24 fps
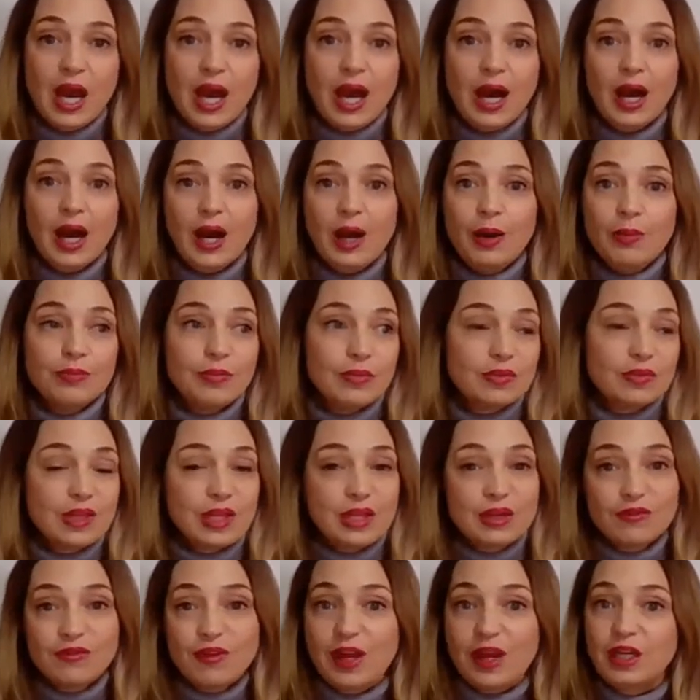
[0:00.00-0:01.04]
The
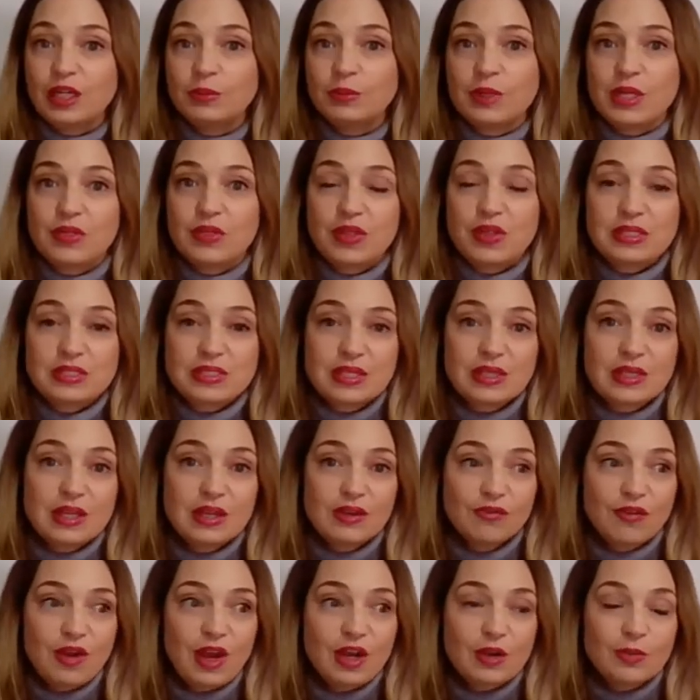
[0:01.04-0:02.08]
environment, things in the
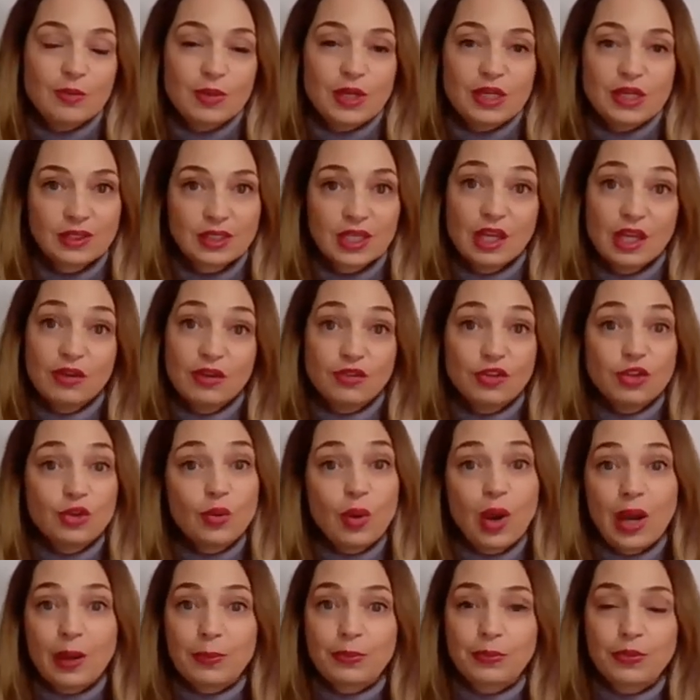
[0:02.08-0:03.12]
environment. If you
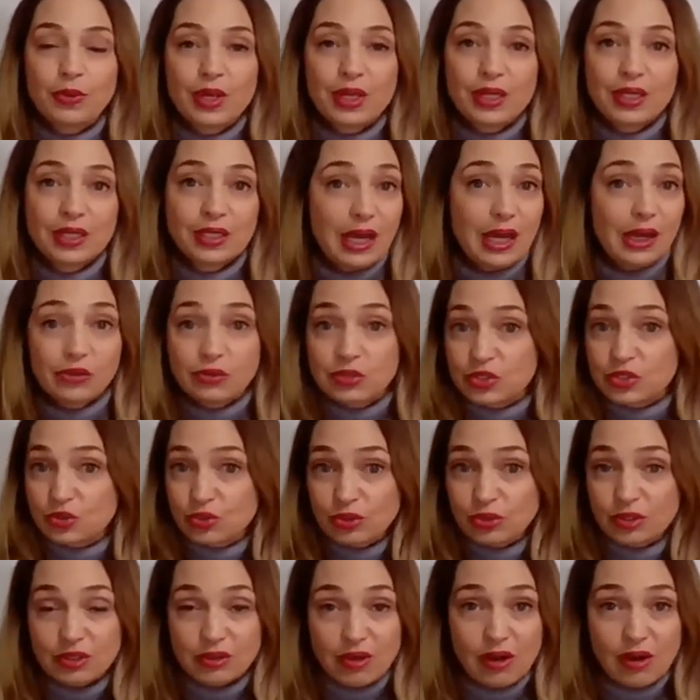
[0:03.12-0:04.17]
operate an
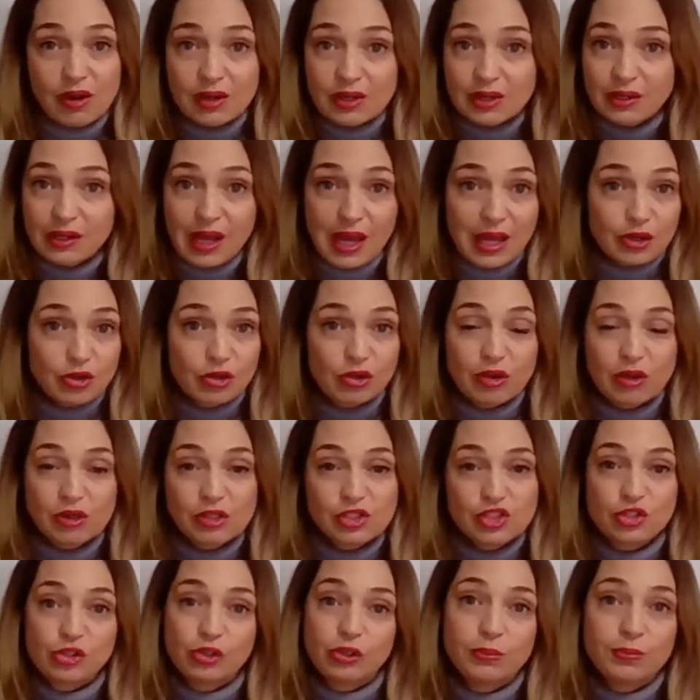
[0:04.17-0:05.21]
outdoor garden
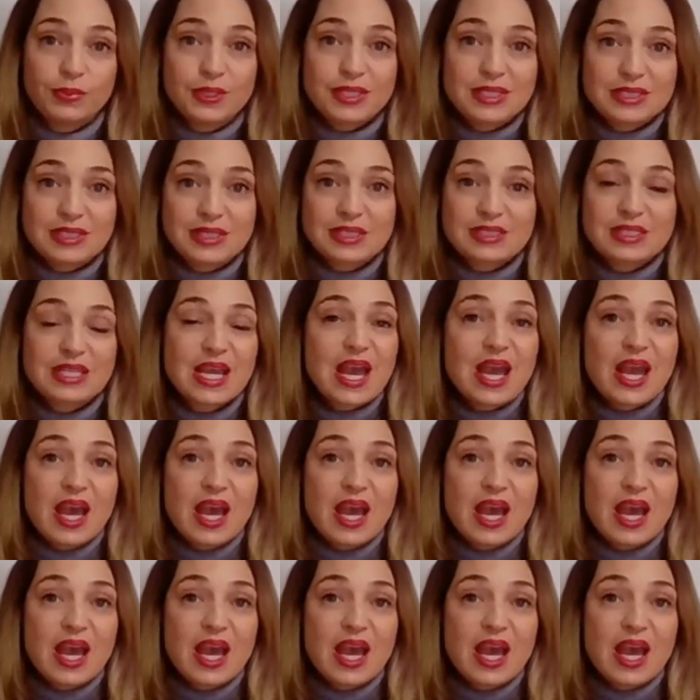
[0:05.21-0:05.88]
agricultural business